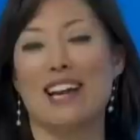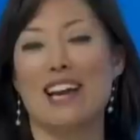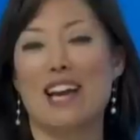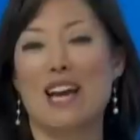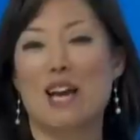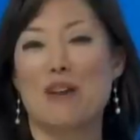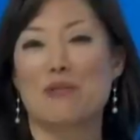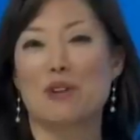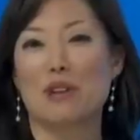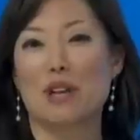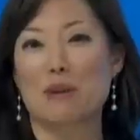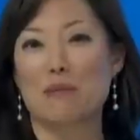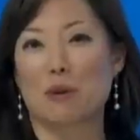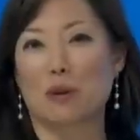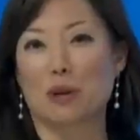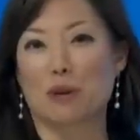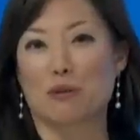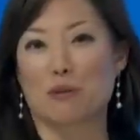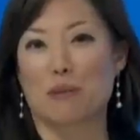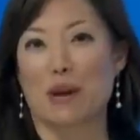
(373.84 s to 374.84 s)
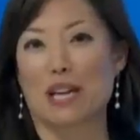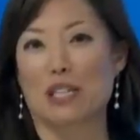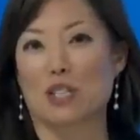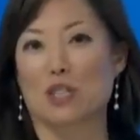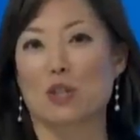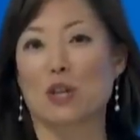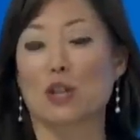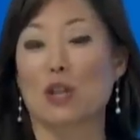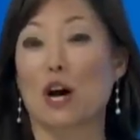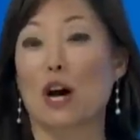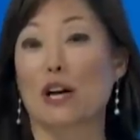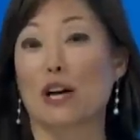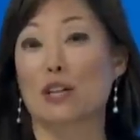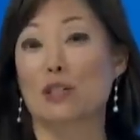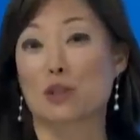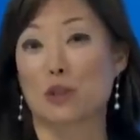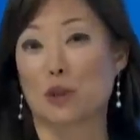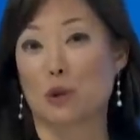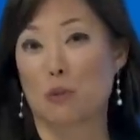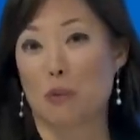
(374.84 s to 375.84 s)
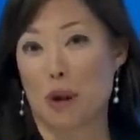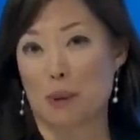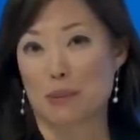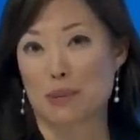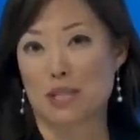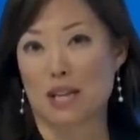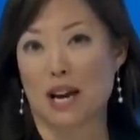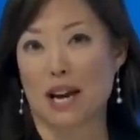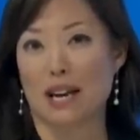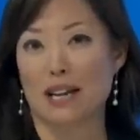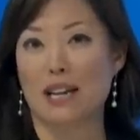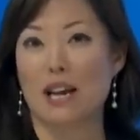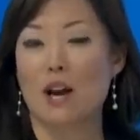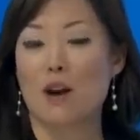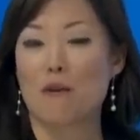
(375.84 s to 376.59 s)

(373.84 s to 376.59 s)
if you'd like more information, you can log on to their website.